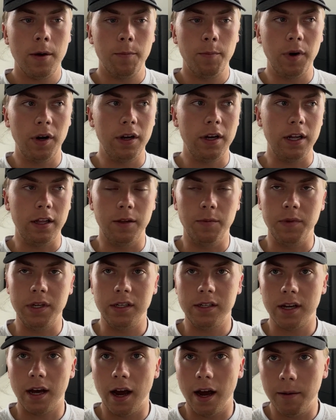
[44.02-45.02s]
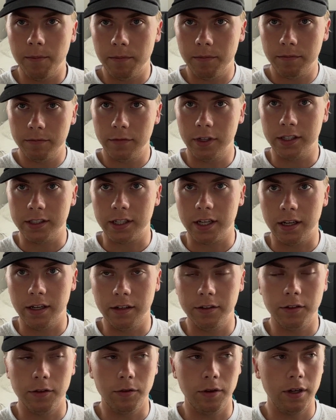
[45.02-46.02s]
But in the meantime, let's get
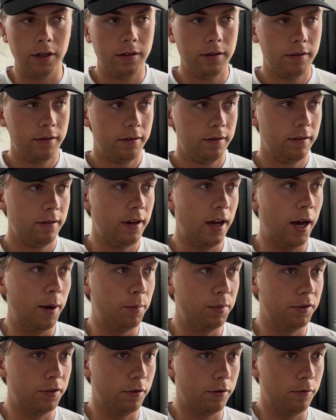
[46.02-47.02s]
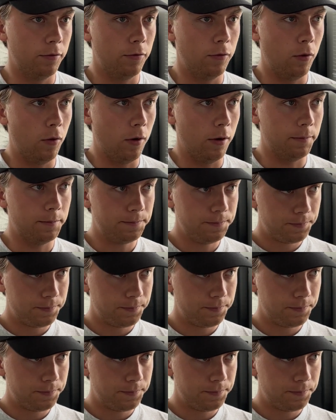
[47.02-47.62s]
into it. Episode four.